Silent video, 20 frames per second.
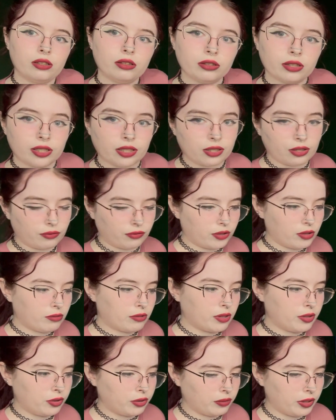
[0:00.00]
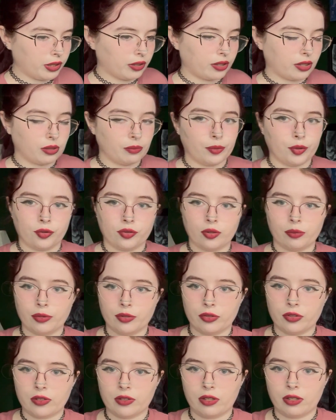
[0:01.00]
Like if you were doing like a multiple
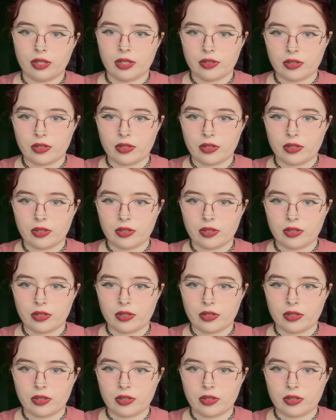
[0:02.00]
series,